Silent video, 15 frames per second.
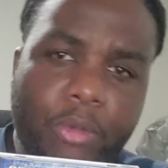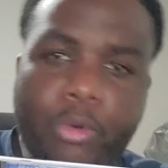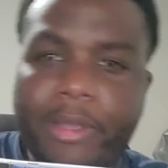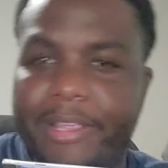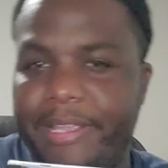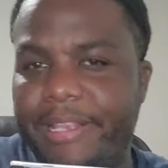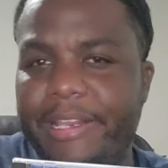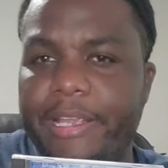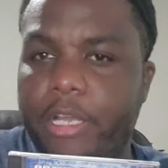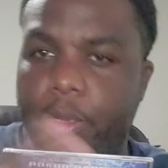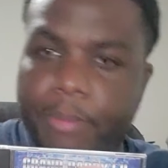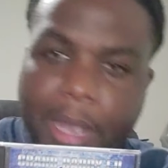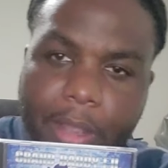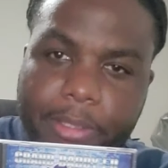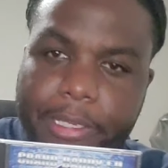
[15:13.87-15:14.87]
Well, it didn't
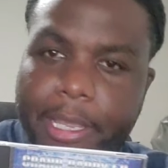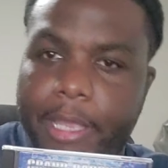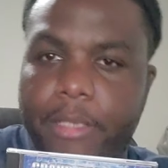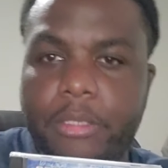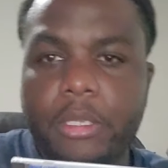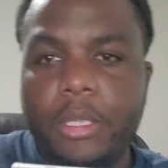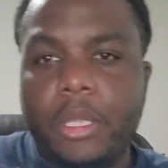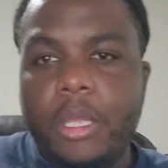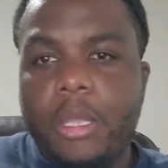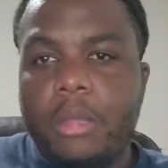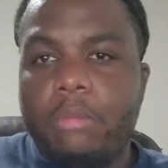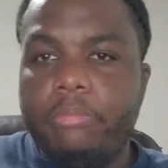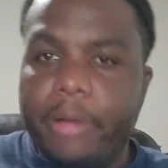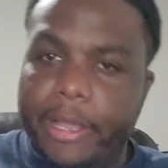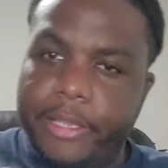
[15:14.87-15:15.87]
come out yet,
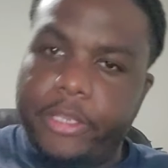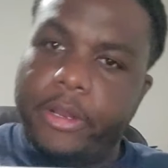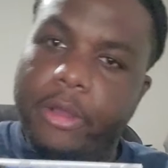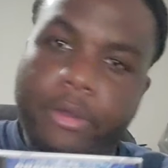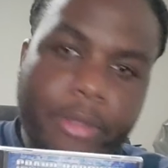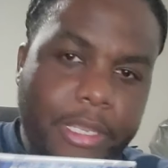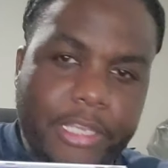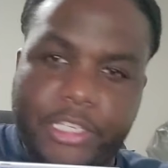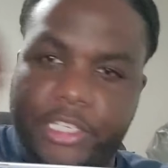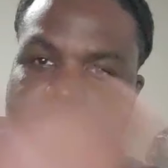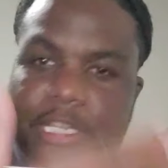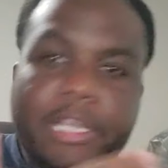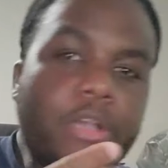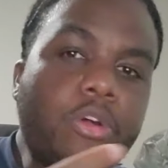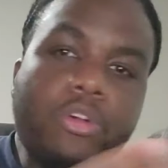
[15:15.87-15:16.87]
but, you know, his
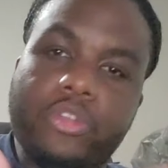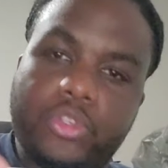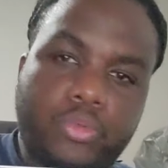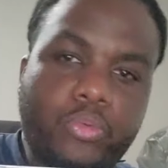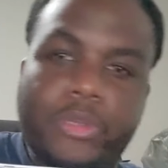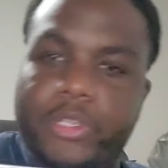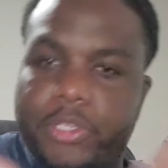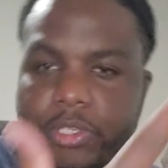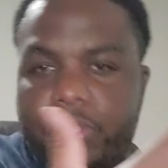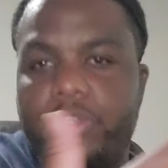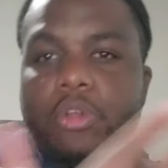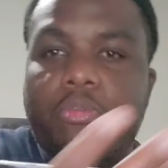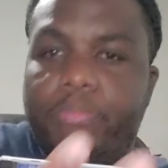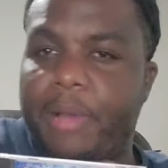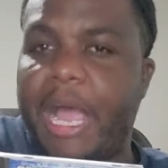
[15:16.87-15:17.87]
singles was, you
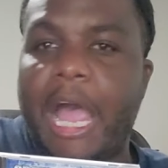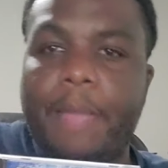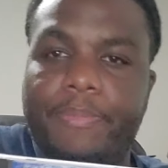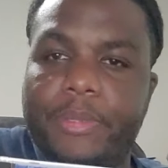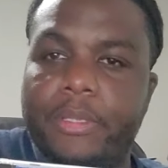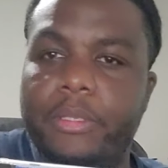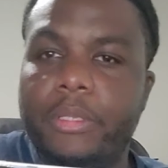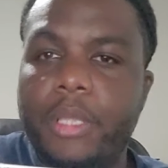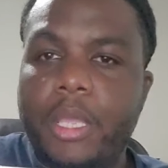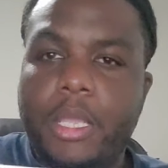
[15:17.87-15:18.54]
know, popping.